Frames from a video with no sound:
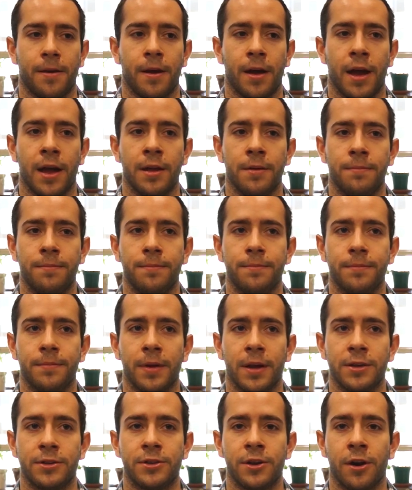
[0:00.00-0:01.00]
I,
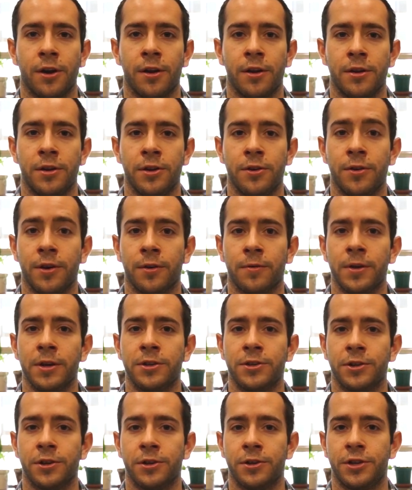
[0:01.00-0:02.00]
I started doing
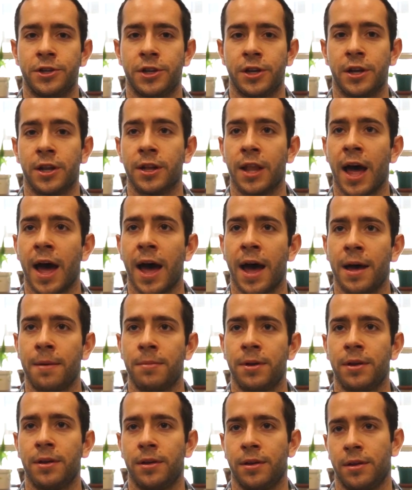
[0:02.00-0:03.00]
research in a
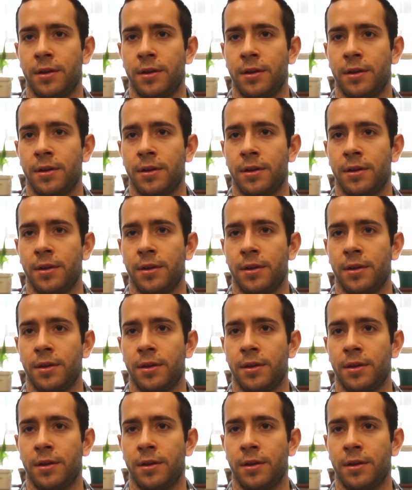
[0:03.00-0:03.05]
lab